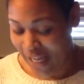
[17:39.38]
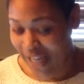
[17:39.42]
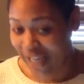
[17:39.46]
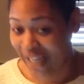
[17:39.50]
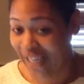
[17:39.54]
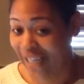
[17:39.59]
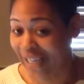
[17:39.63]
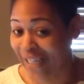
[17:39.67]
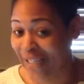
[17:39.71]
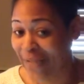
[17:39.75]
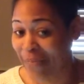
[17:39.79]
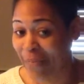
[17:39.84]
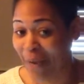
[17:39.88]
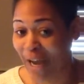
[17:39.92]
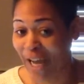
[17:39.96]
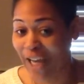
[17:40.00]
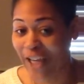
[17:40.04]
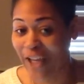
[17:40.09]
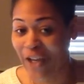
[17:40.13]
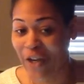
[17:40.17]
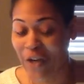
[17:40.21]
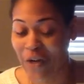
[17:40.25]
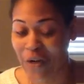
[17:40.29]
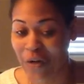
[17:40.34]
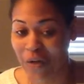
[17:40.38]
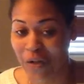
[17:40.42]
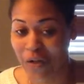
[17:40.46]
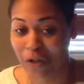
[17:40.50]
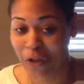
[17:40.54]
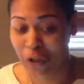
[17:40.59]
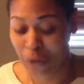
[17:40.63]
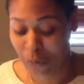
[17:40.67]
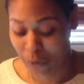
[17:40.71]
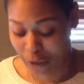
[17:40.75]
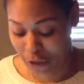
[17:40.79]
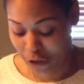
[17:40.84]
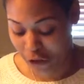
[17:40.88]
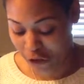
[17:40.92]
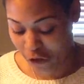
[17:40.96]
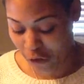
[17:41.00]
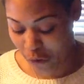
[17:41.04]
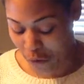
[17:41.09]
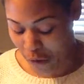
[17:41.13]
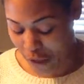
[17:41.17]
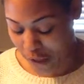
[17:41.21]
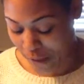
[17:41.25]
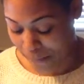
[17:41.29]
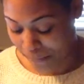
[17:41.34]
It is my goal to
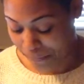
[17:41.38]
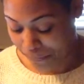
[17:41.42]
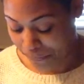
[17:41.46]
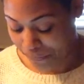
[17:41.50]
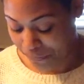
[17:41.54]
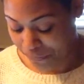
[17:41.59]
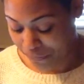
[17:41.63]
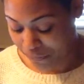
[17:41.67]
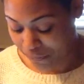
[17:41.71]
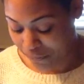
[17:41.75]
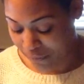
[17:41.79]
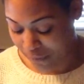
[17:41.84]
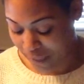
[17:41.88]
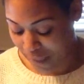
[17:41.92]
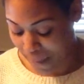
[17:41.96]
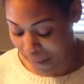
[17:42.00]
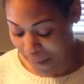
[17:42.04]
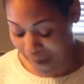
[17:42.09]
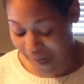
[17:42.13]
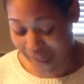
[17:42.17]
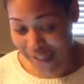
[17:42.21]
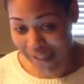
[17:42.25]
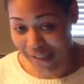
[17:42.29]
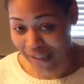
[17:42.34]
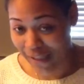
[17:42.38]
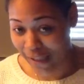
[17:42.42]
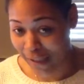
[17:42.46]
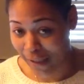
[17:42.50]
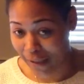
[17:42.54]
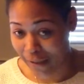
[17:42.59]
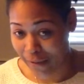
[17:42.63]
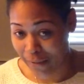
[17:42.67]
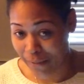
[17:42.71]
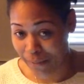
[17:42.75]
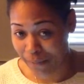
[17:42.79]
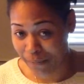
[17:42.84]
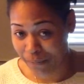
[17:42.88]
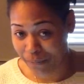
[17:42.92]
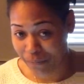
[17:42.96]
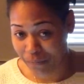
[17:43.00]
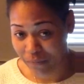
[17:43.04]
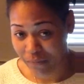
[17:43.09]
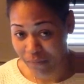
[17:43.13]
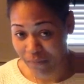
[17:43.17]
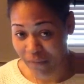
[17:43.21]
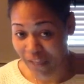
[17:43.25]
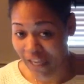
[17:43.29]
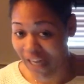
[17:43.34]
ensure that my son
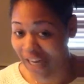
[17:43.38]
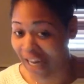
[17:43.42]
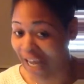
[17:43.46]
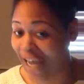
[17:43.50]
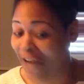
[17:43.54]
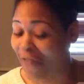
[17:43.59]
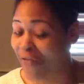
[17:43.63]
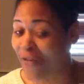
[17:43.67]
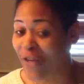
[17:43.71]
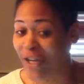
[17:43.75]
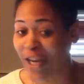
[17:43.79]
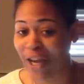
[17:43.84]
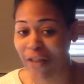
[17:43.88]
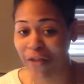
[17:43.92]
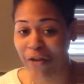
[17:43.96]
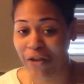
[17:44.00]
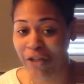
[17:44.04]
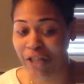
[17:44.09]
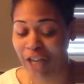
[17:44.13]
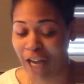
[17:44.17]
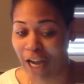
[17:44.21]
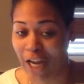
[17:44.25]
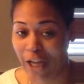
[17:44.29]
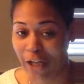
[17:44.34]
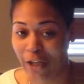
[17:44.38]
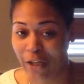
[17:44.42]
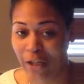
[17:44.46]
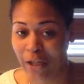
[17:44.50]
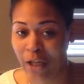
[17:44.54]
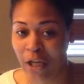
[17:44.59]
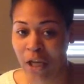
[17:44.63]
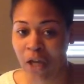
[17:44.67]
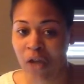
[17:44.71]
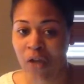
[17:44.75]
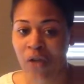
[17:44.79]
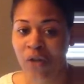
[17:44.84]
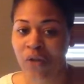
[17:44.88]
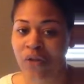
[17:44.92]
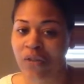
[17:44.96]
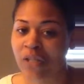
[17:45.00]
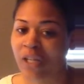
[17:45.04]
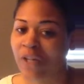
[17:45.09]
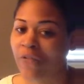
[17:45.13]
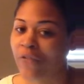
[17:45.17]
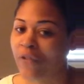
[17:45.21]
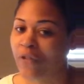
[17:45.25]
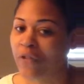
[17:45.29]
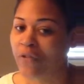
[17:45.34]
and every other child who
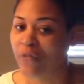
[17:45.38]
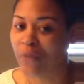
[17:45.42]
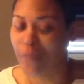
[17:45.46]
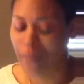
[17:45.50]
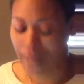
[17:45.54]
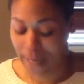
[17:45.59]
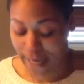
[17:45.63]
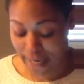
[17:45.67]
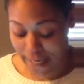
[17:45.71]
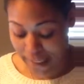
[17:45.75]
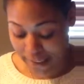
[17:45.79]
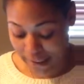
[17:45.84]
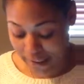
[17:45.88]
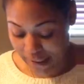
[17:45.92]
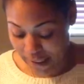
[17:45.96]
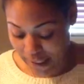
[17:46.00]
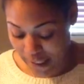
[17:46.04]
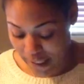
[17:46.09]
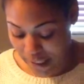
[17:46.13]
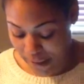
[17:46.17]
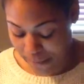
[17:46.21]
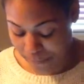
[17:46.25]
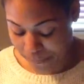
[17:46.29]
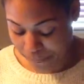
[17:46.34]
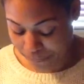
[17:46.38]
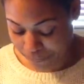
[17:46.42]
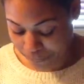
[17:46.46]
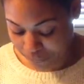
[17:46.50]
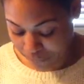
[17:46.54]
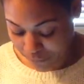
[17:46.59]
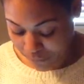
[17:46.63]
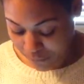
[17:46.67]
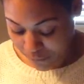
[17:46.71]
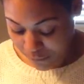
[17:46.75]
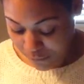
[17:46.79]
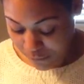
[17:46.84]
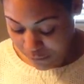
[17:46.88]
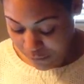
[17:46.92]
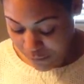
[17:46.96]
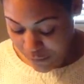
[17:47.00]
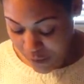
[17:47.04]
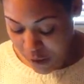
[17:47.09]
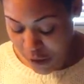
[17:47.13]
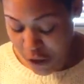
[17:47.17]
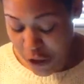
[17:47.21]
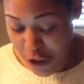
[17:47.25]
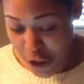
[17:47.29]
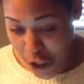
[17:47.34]
suffers from ASD
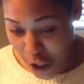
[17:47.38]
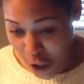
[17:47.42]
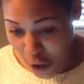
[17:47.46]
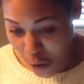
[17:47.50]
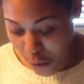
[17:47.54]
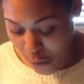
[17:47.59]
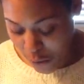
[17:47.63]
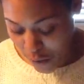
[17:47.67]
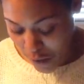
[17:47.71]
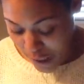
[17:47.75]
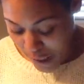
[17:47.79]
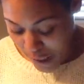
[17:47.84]
know